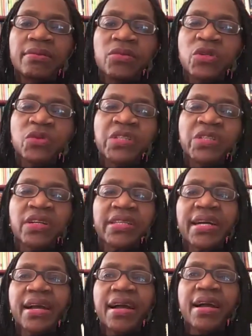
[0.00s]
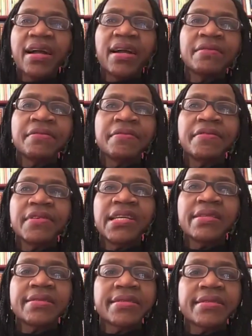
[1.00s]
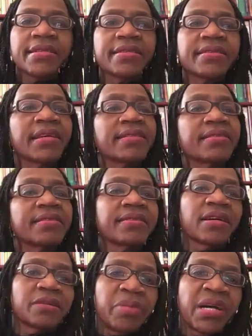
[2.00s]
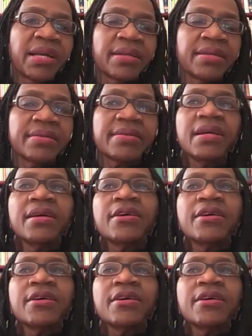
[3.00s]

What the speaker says: we would not have a seat that is not balanced.